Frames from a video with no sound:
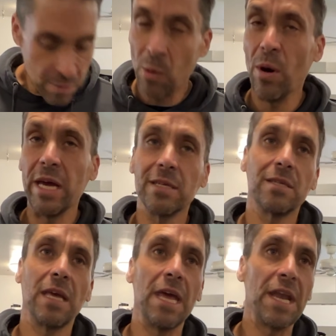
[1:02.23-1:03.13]
point
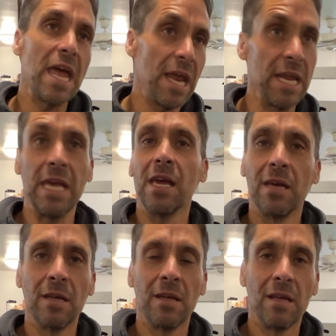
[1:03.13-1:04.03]
in any
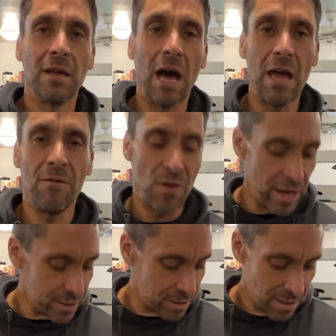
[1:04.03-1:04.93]

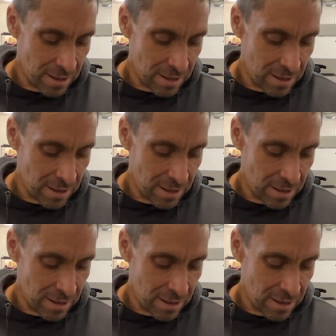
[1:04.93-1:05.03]
IFS